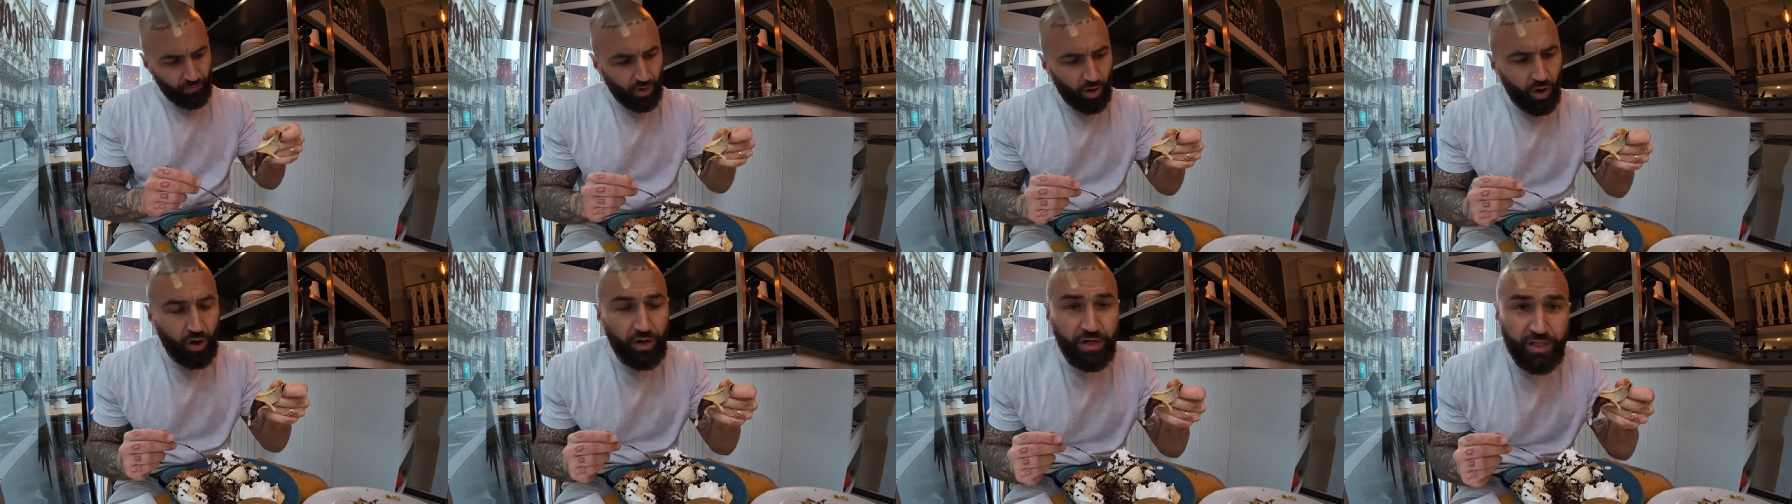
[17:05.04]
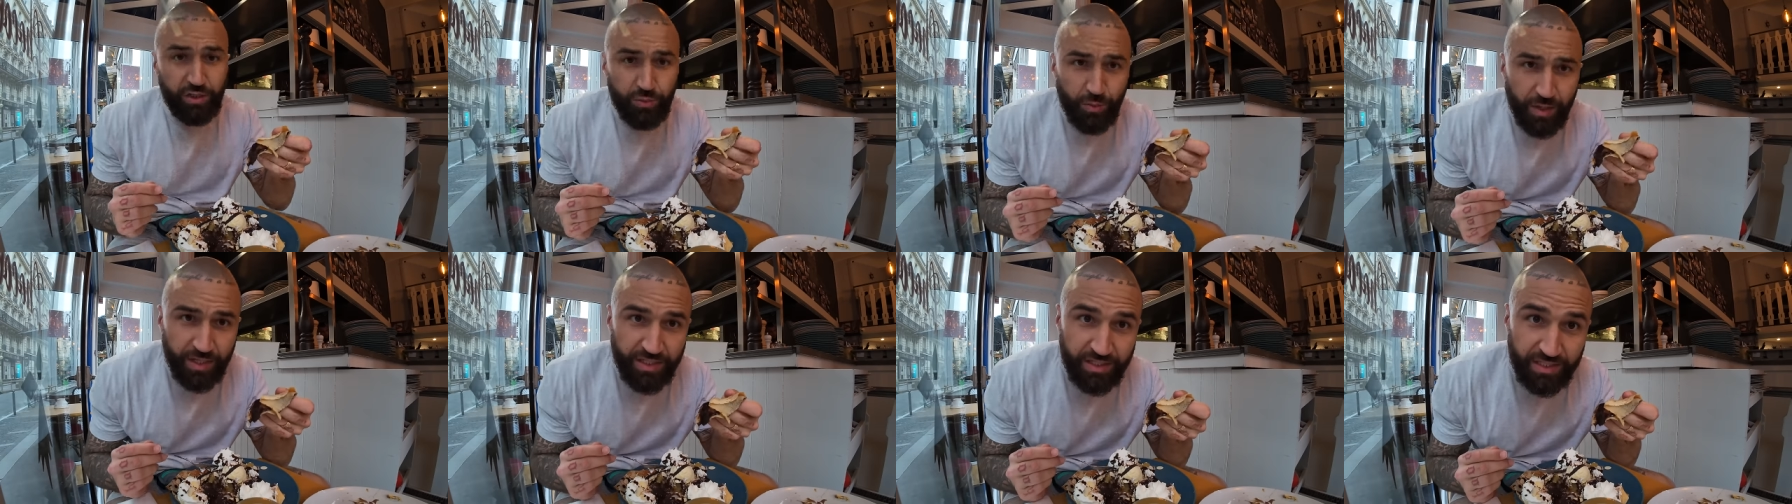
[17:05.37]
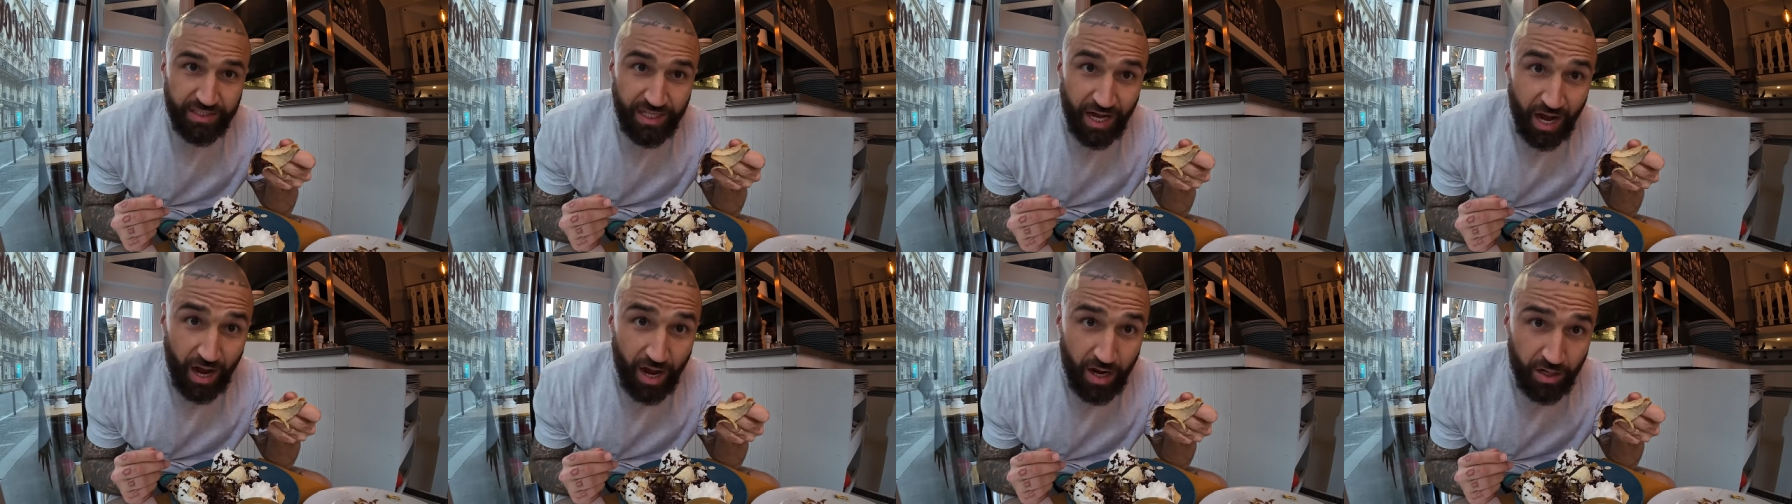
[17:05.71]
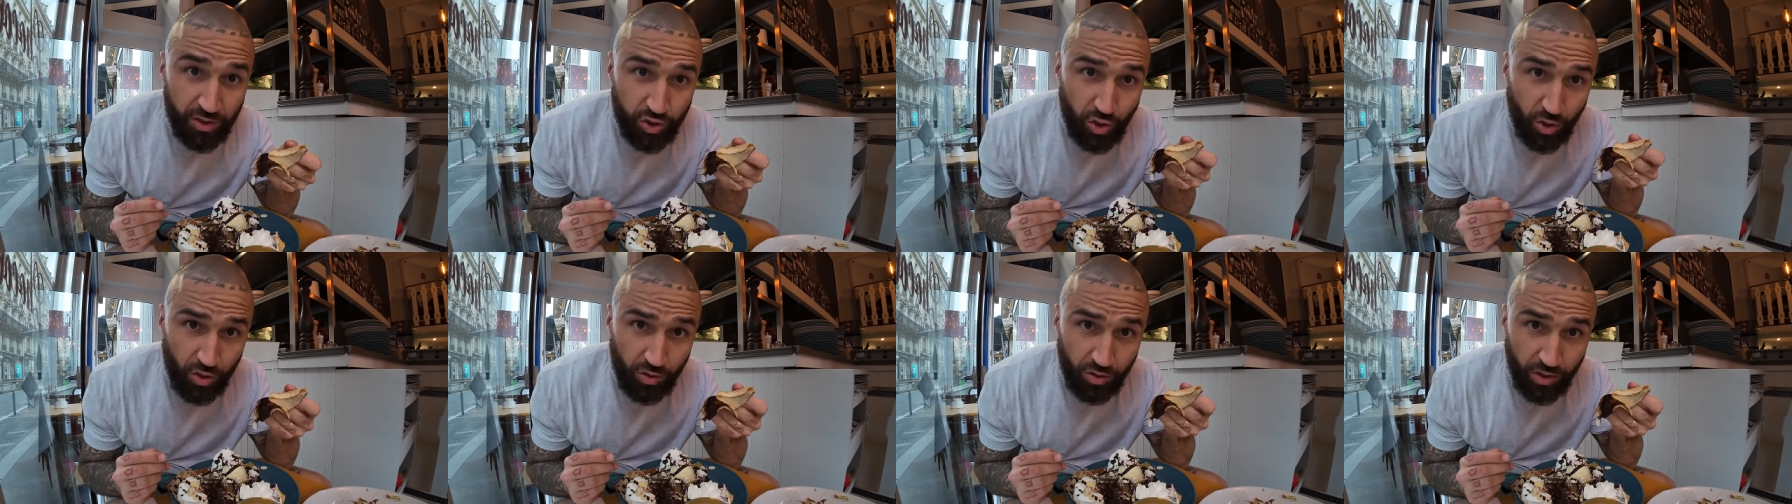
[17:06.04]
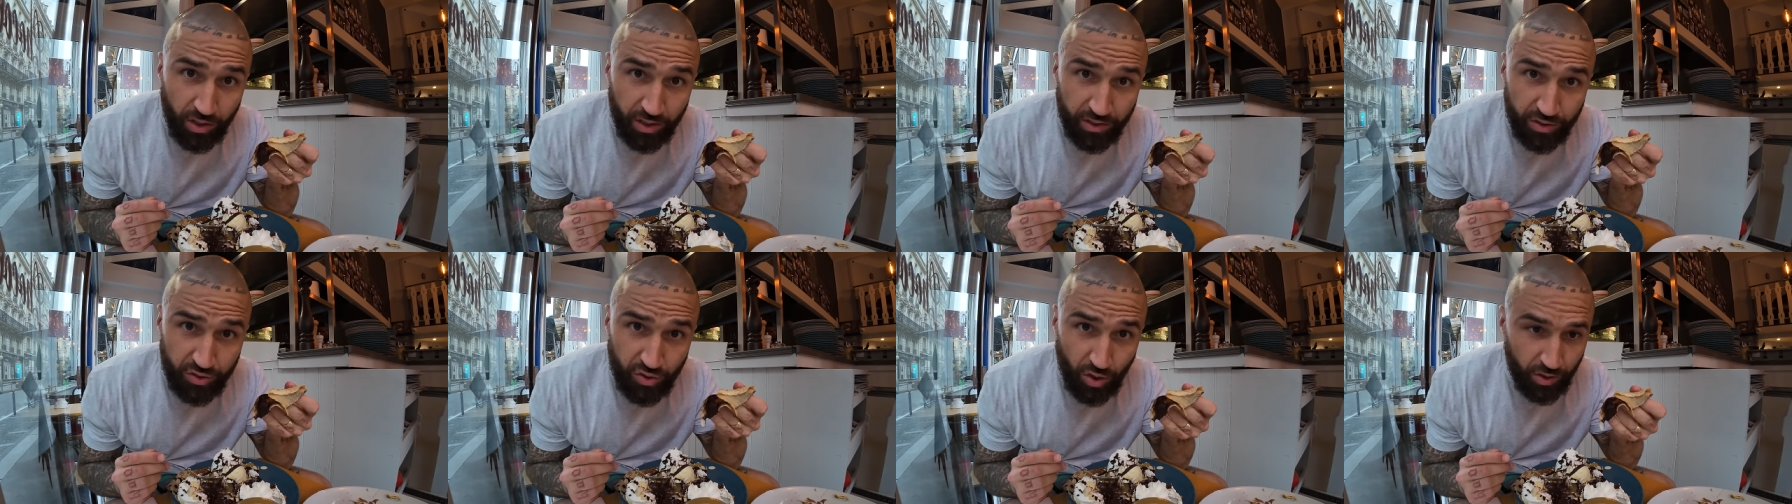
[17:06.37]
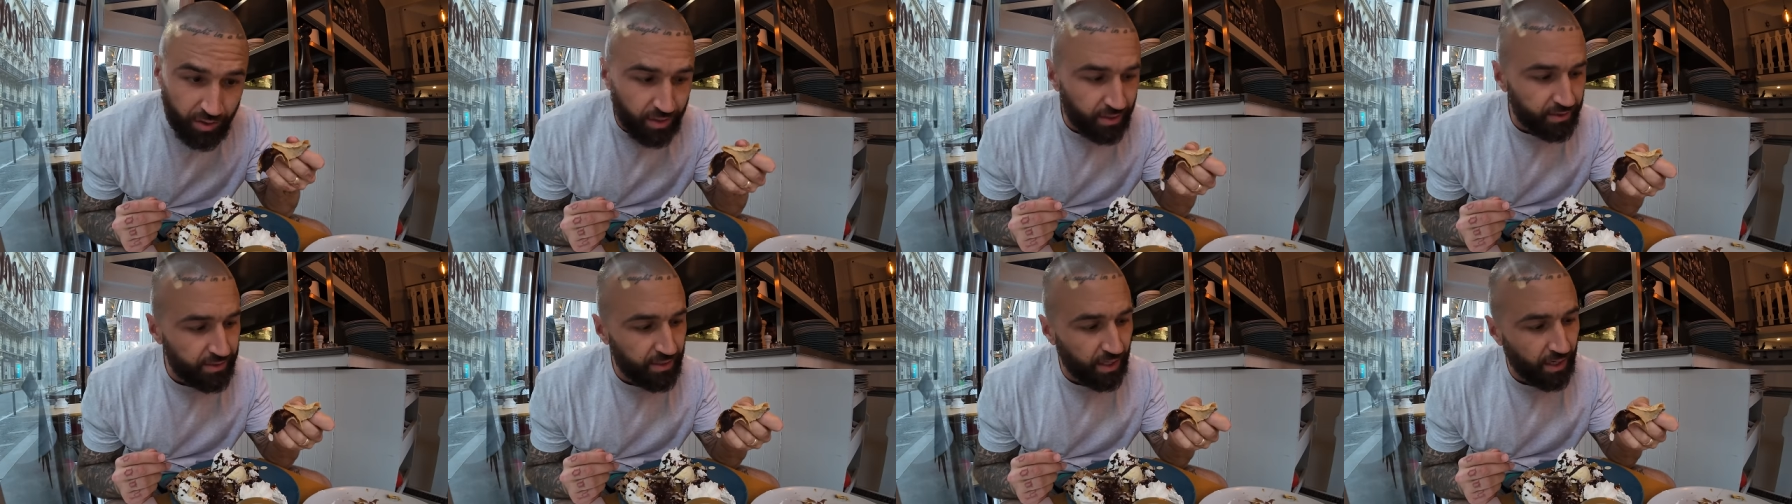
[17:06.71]
Oh, this one's dark chocolate. It's not
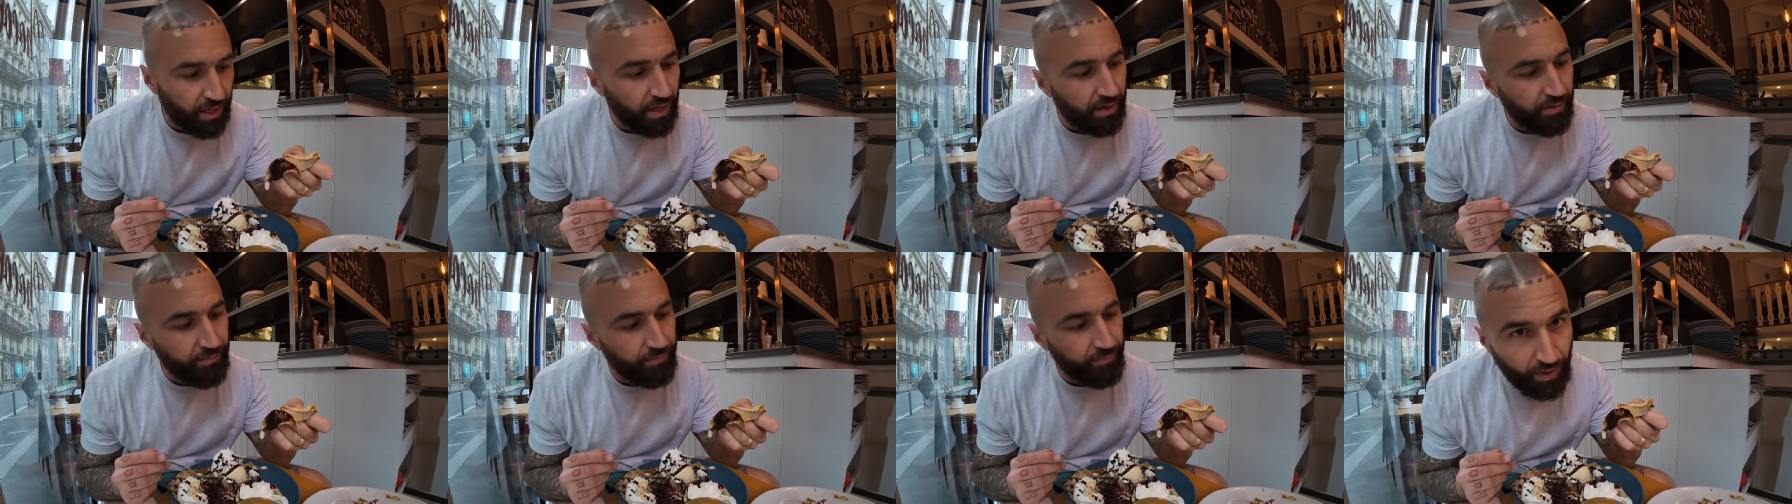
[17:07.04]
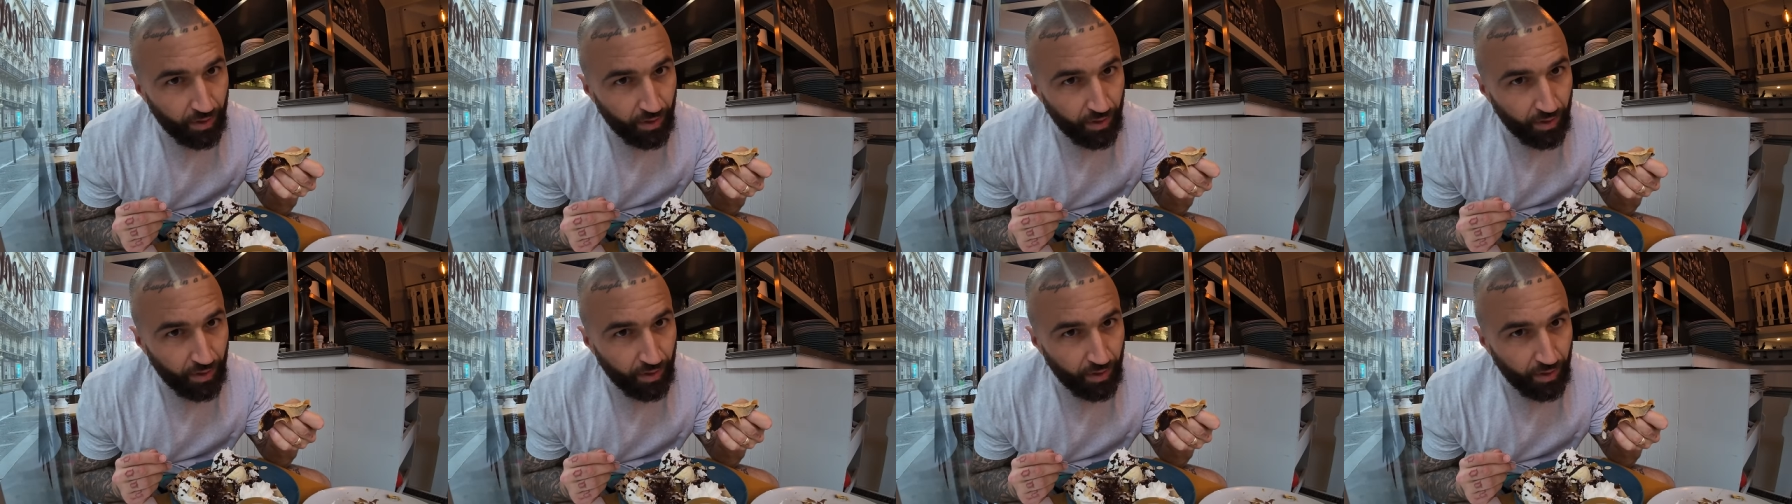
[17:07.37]
Nutella.